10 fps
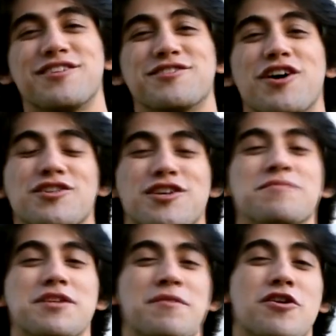it's got
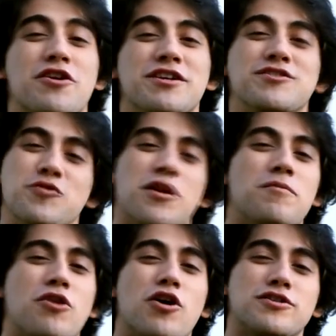some similarities to a
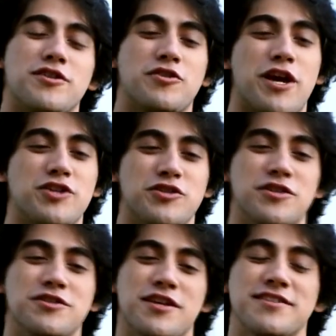liberal arts education, in
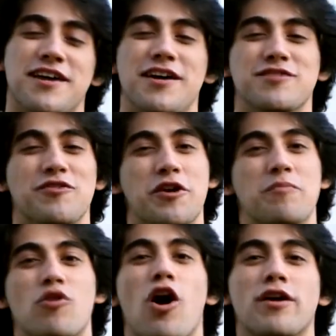the sense that it's very
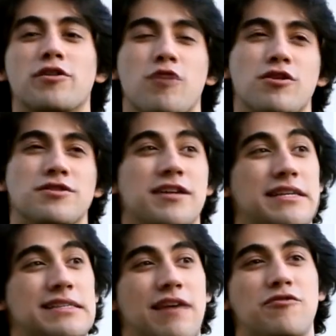broad across
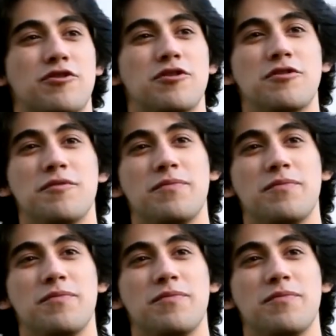like several